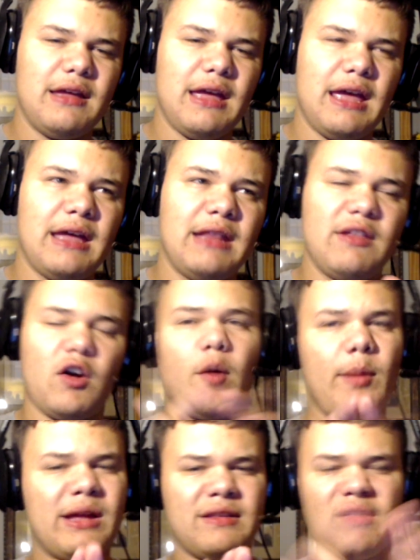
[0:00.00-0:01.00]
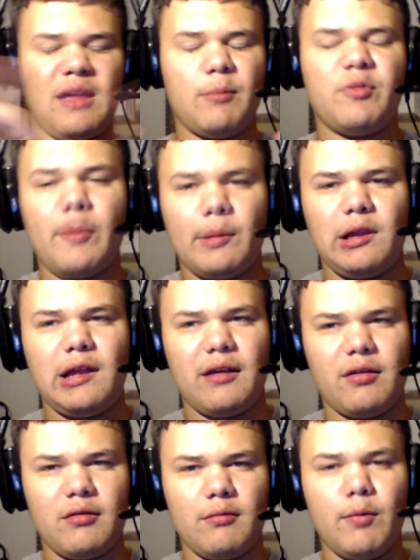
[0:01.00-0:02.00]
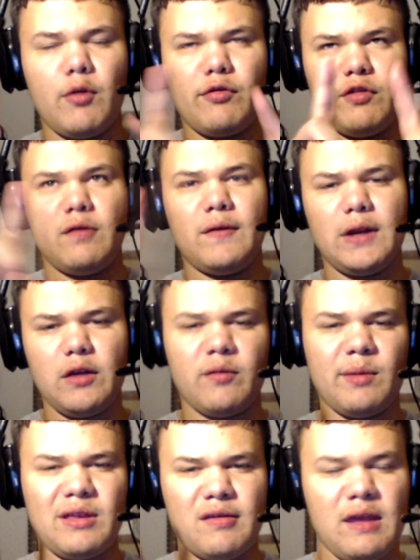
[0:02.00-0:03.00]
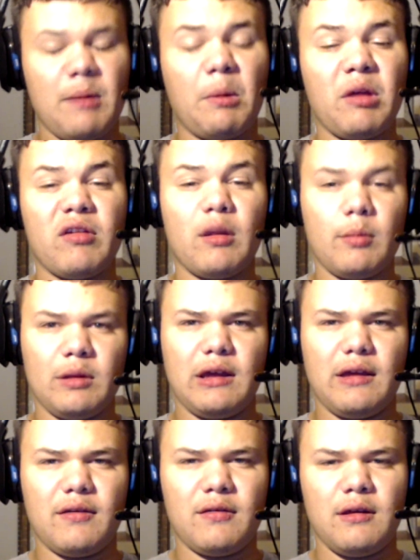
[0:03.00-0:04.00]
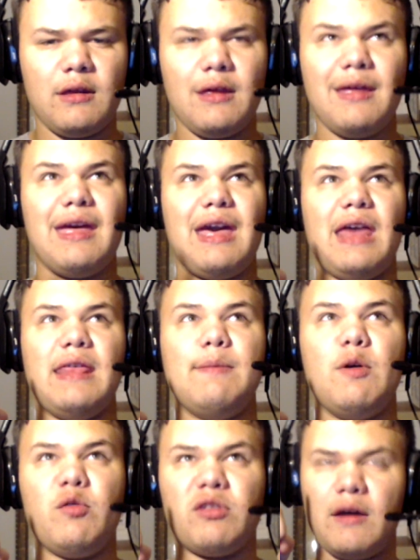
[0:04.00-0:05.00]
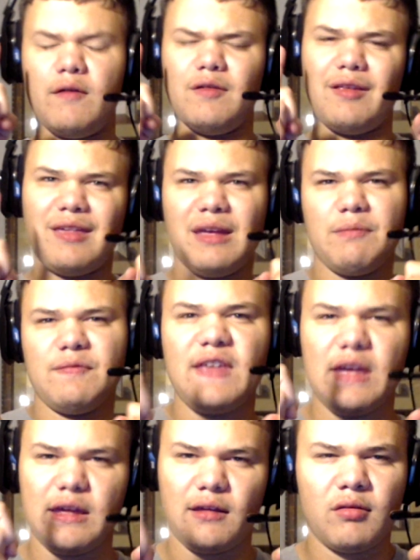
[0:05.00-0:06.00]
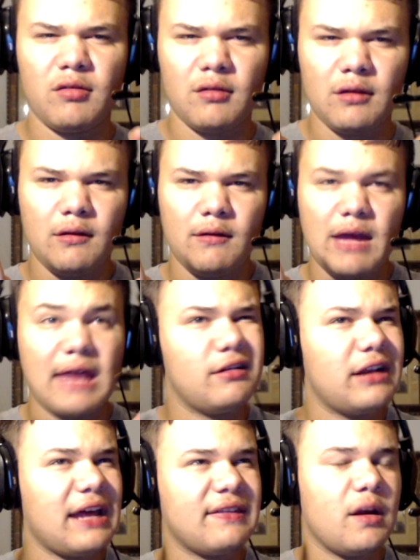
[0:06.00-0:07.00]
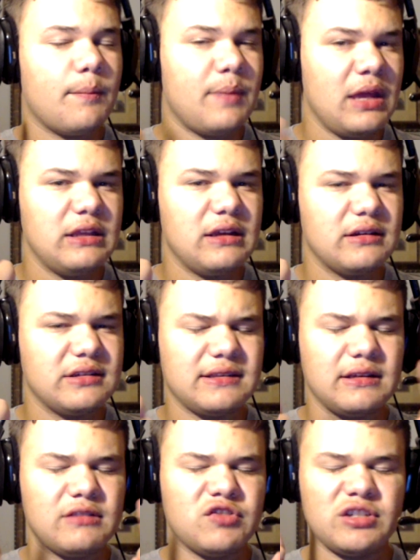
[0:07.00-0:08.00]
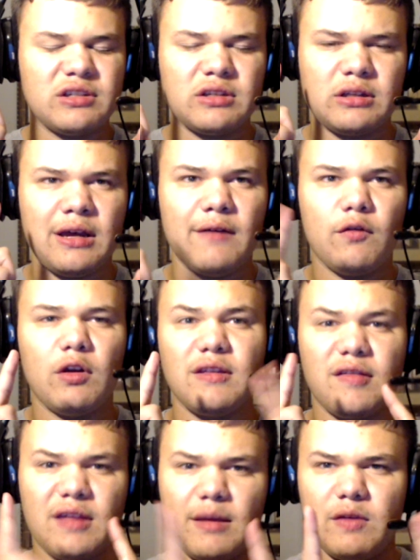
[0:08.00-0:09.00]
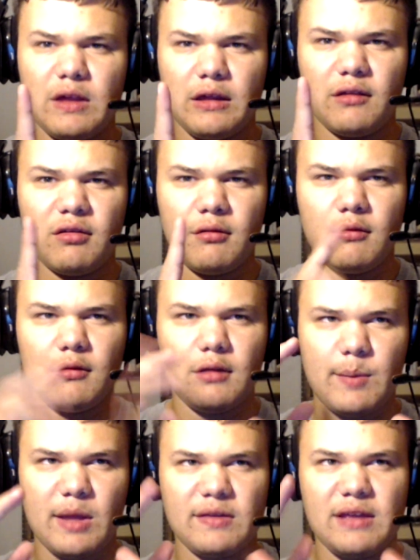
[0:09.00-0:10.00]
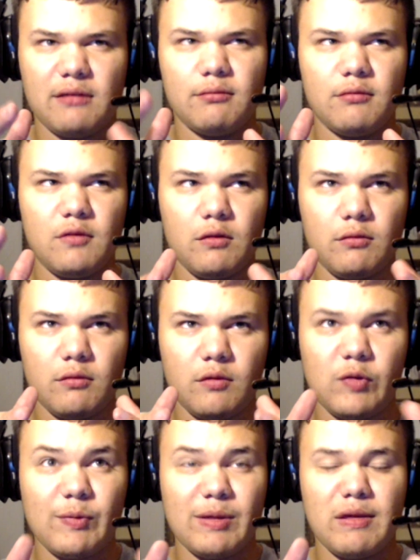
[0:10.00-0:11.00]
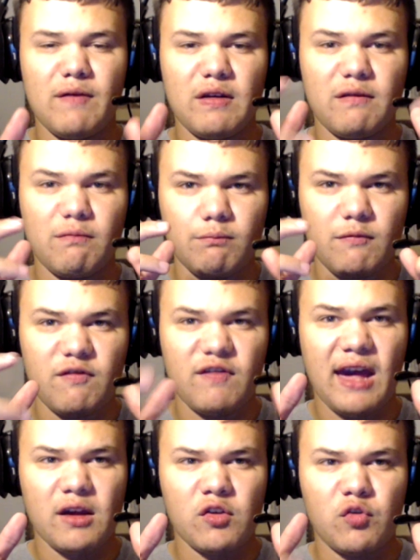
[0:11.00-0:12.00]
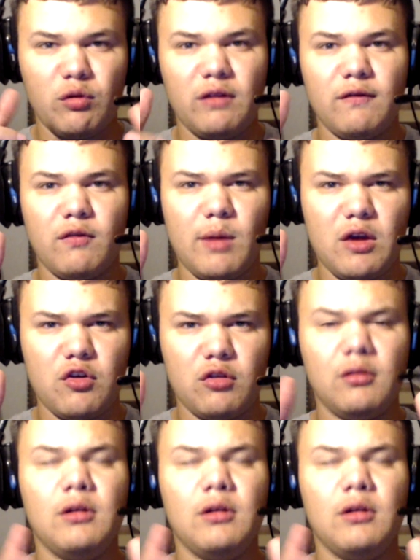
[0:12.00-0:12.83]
and they're all about the same subclass. Both those videos are about the same subclass, and they both cover the same things. And they're not their opinions, they're just covering the same things about that specific factual information.